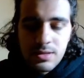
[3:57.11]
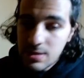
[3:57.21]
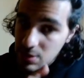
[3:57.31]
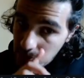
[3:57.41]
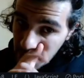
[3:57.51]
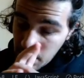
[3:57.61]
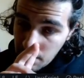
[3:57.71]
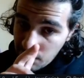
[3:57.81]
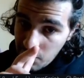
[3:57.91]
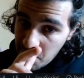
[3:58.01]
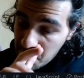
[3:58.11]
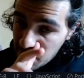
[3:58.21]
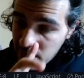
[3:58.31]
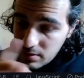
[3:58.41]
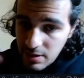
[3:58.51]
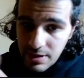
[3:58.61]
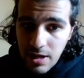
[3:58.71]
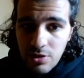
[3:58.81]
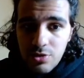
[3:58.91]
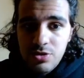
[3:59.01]
It's straight up from a, a
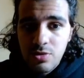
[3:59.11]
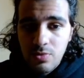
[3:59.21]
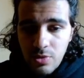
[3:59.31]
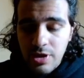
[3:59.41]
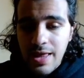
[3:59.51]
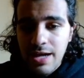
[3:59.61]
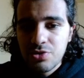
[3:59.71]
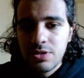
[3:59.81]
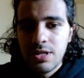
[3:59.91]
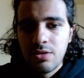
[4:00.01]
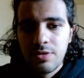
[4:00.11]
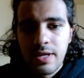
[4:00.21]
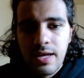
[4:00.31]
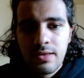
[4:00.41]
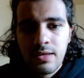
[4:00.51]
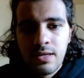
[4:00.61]
download, so we're gonna actually download that.